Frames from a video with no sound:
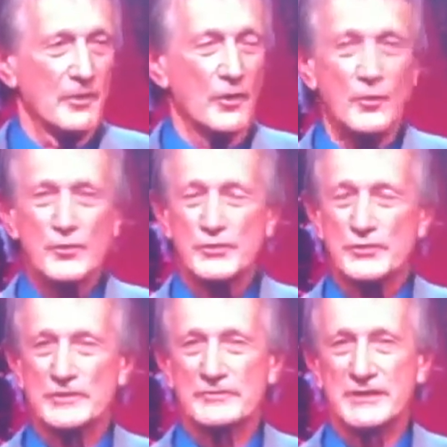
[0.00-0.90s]
all
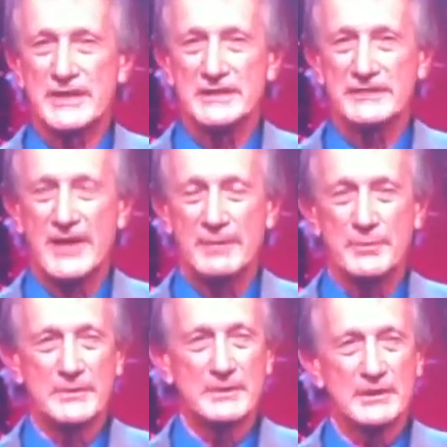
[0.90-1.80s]
sorts of changes have
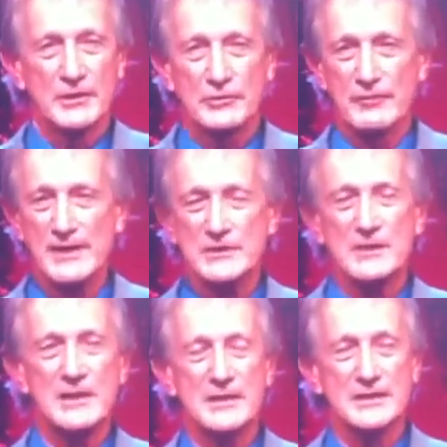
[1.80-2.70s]
happened.
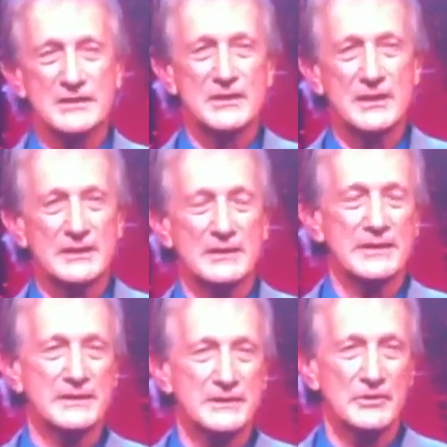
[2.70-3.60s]
Gradually, the
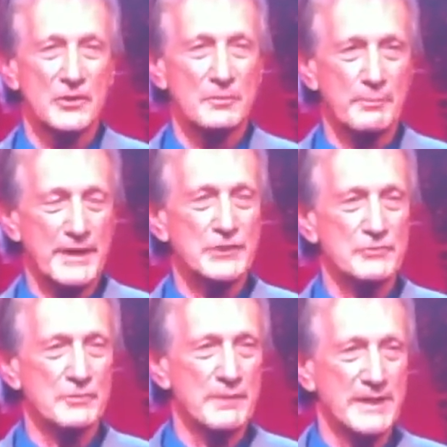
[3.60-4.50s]
zeitgeist has got better
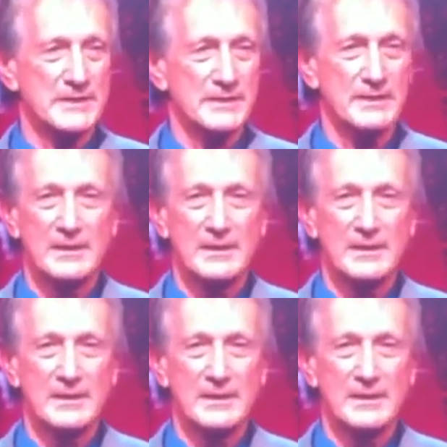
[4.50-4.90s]
and better.